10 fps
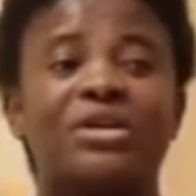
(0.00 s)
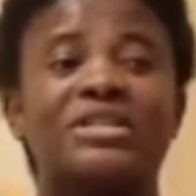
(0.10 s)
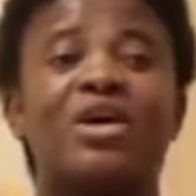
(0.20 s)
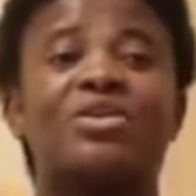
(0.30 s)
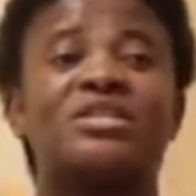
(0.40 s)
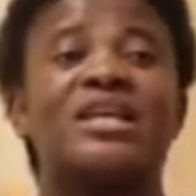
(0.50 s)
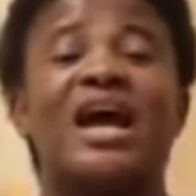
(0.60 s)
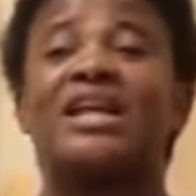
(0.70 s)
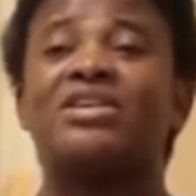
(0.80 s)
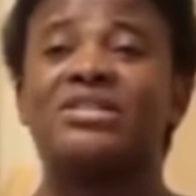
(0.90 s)
But I go still
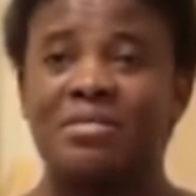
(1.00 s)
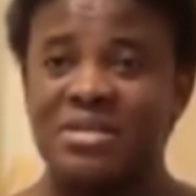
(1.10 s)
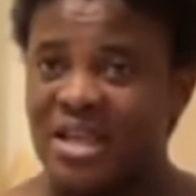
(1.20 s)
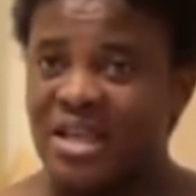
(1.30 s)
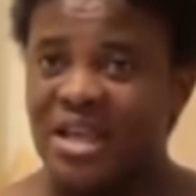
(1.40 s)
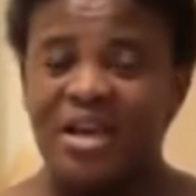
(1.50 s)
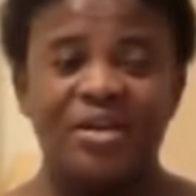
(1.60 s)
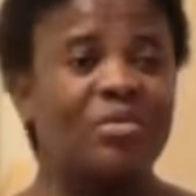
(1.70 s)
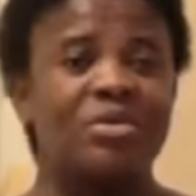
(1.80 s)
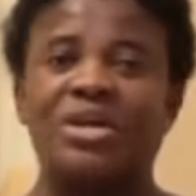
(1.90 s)
announce and say,
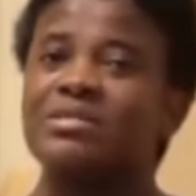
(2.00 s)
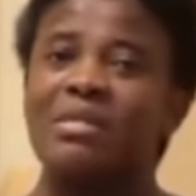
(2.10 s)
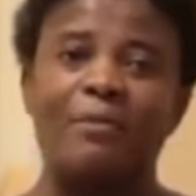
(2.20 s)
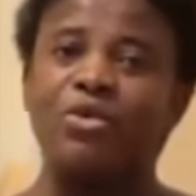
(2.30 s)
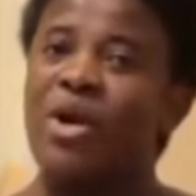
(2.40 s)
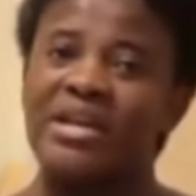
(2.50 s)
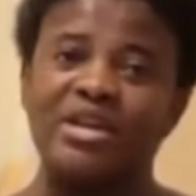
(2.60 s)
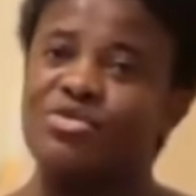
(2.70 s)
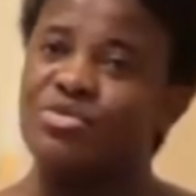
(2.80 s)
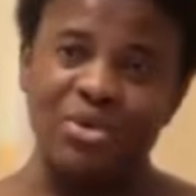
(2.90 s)
no be waiting my blue eye
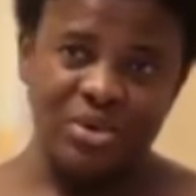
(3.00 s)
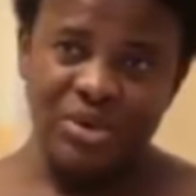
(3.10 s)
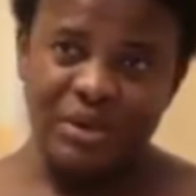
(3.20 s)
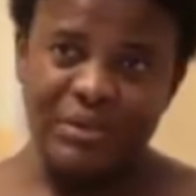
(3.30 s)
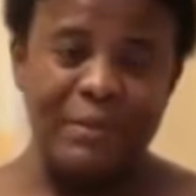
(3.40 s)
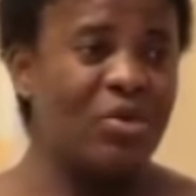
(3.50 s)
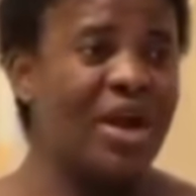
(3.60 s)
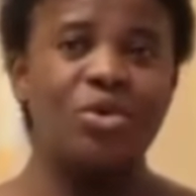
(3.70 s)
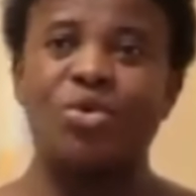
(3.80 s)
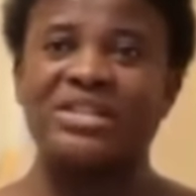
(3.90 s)
they do. My blue
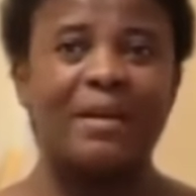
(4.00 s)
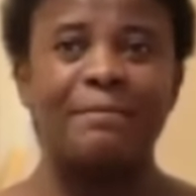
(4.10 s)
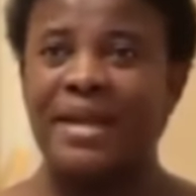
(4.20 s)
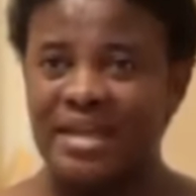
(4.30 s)
eye no go charm